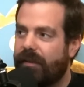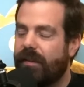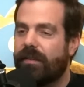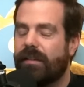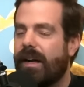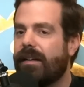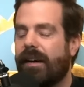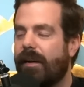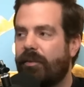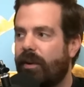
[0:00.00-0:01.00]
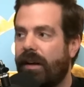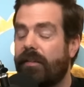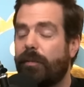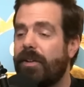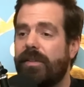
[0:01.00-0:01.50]
Right. There's a lot of times where,
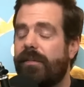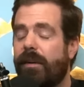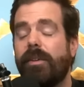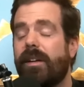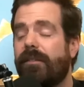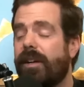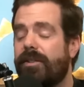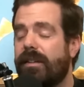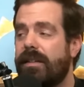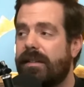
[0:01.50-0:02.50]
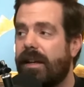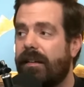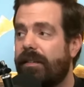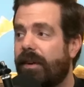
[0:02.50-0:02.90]
especially if I'm reading fiction these days,